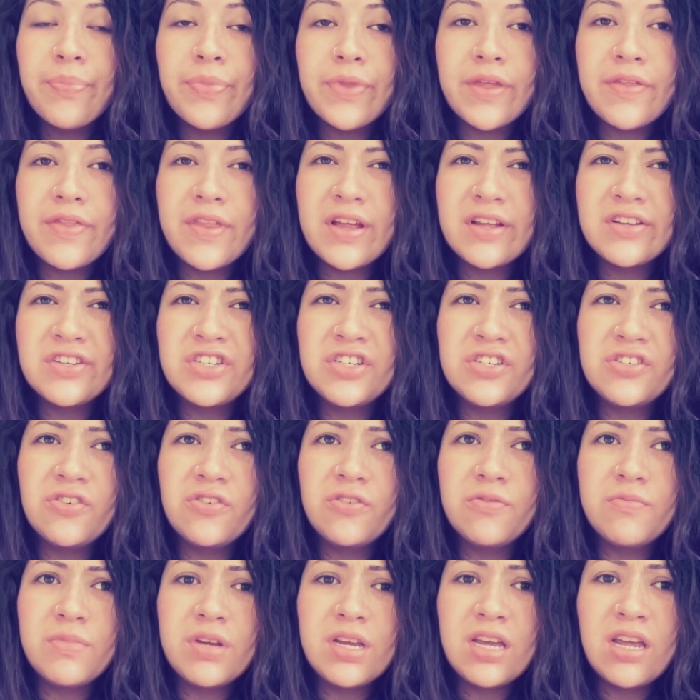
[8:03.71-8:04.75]
And then she
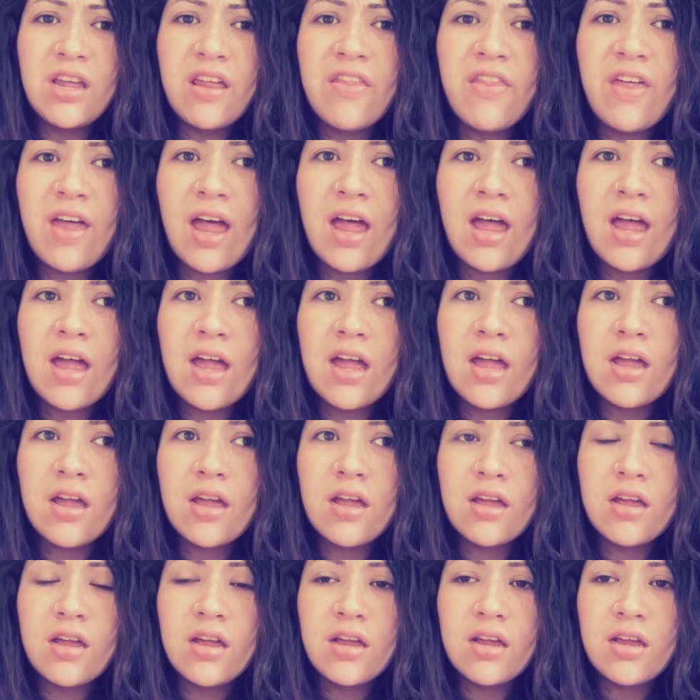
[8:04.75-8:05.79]
told me that
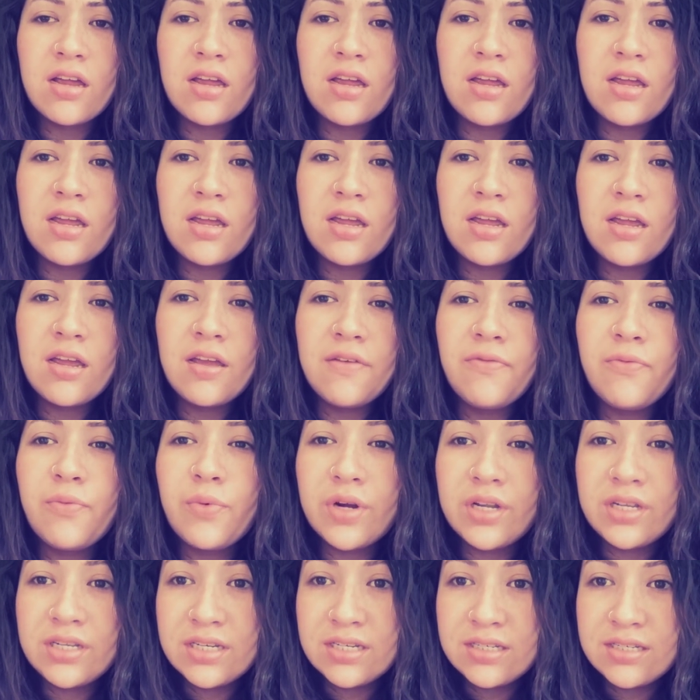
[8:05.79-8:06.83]
if
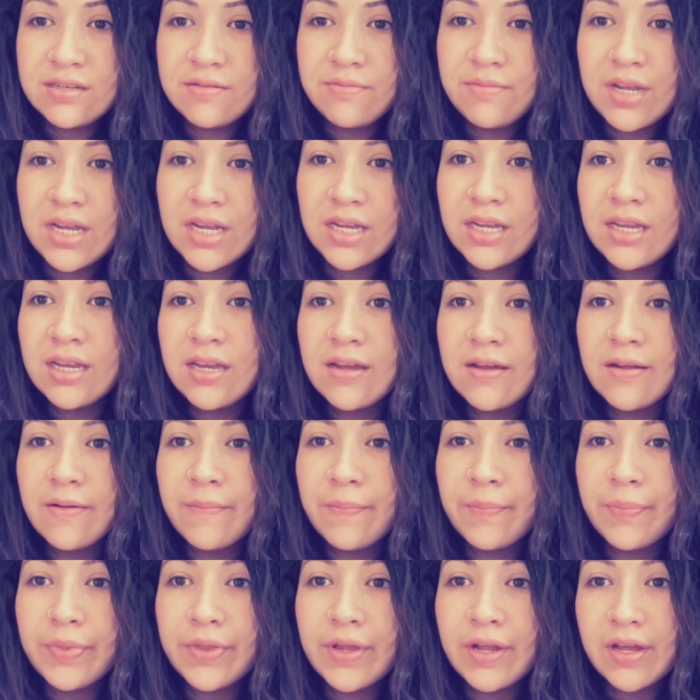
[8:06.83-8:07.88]
one doesn't make it,
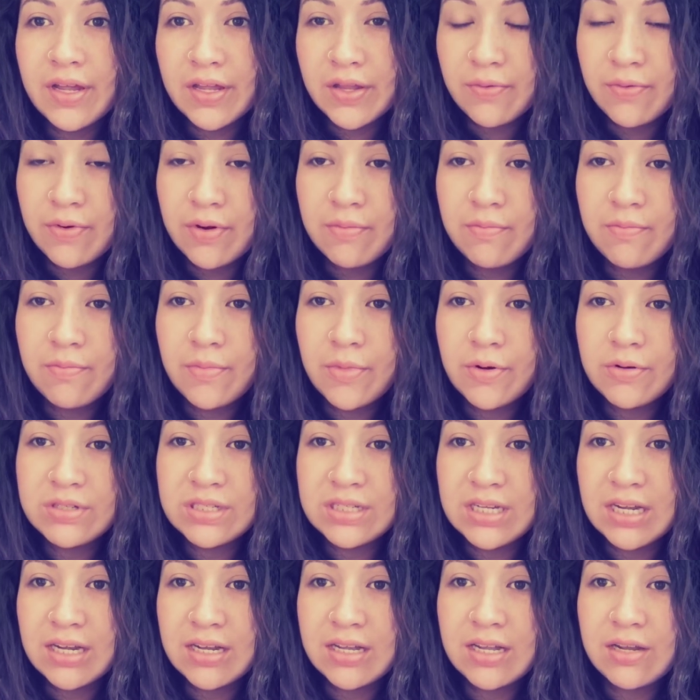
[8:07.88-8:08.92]
the other one most
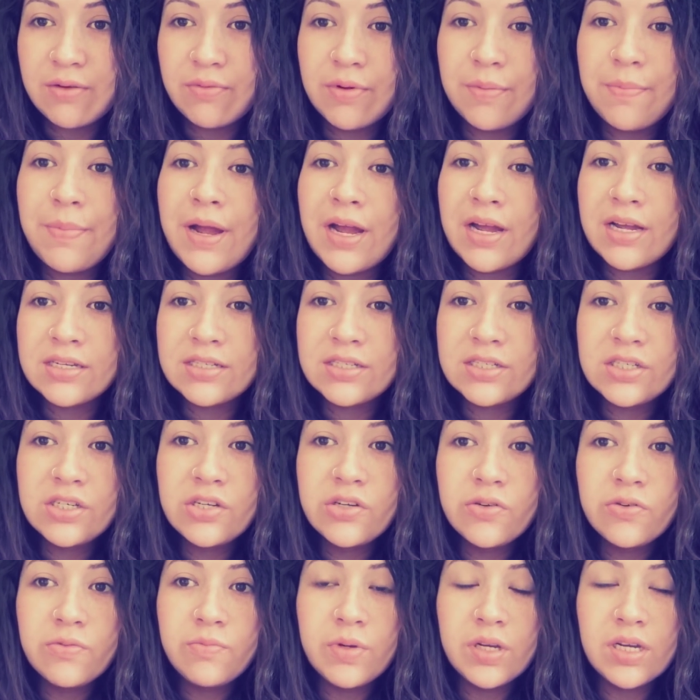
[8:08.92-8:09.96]
likely will pass
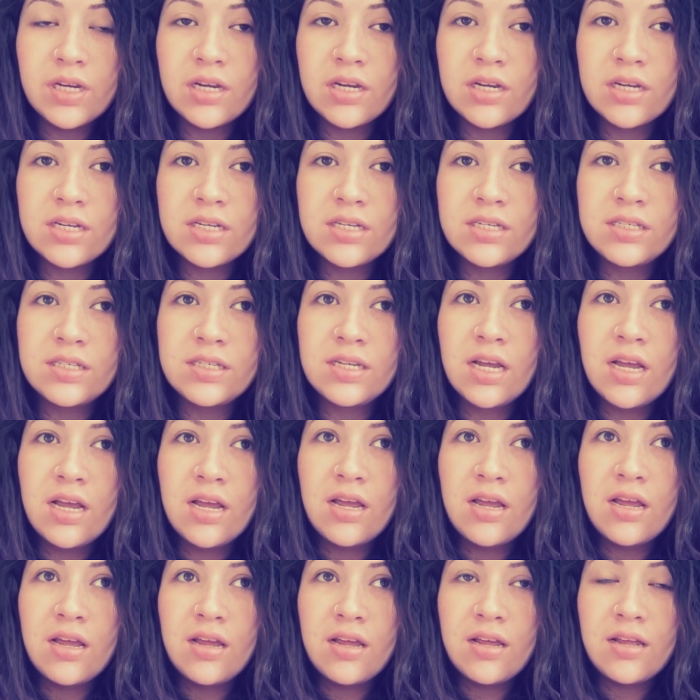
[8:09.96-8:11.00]
too, because,
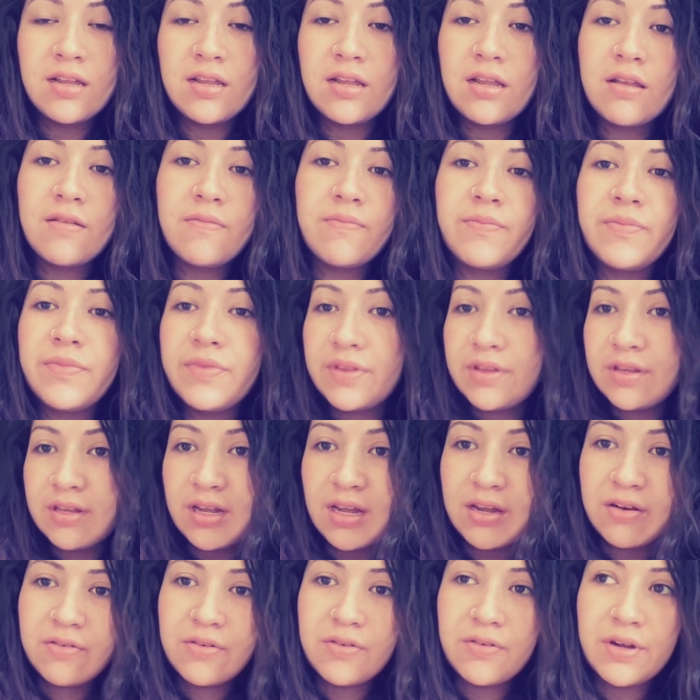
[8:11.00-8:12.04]

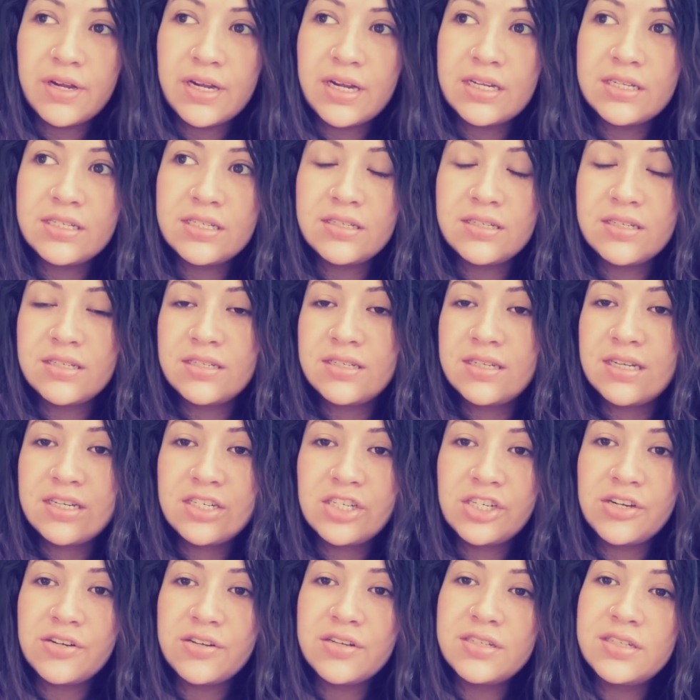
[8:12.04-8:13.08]
I don't know, I guess since they
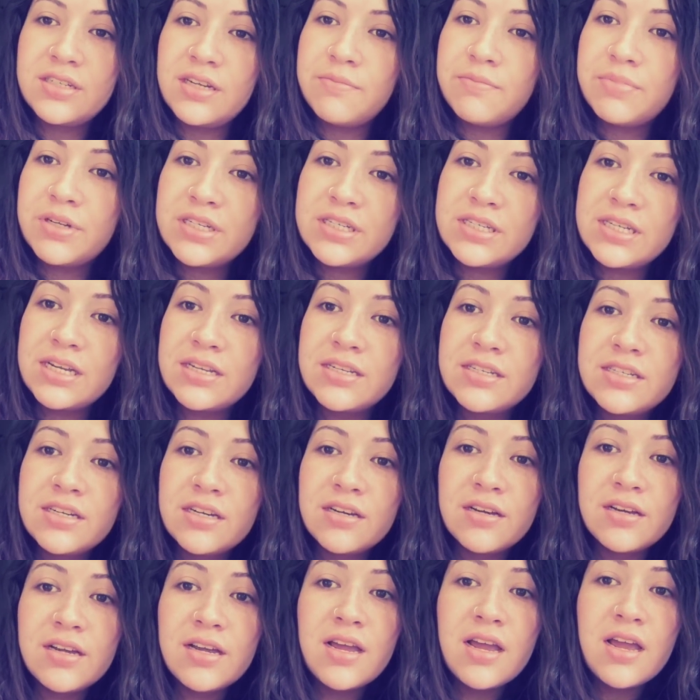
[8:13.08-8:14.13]
share the same
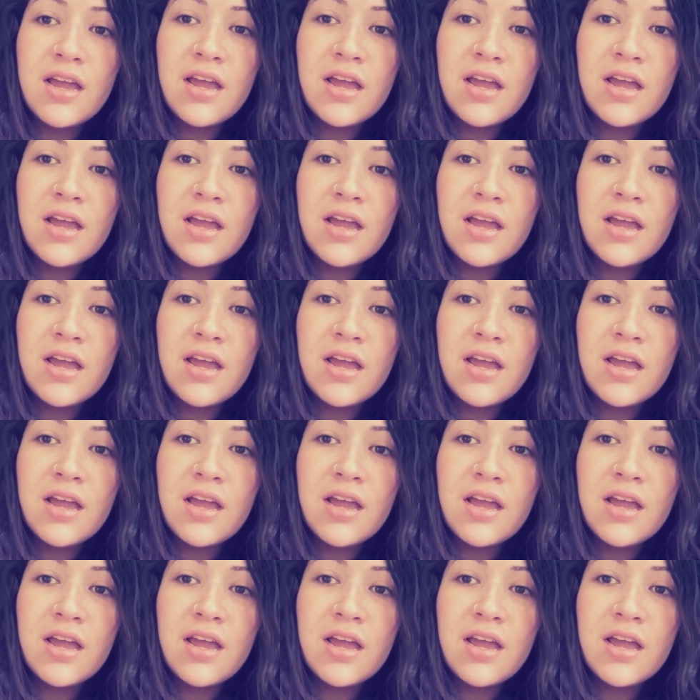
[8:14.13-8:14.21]
placenta.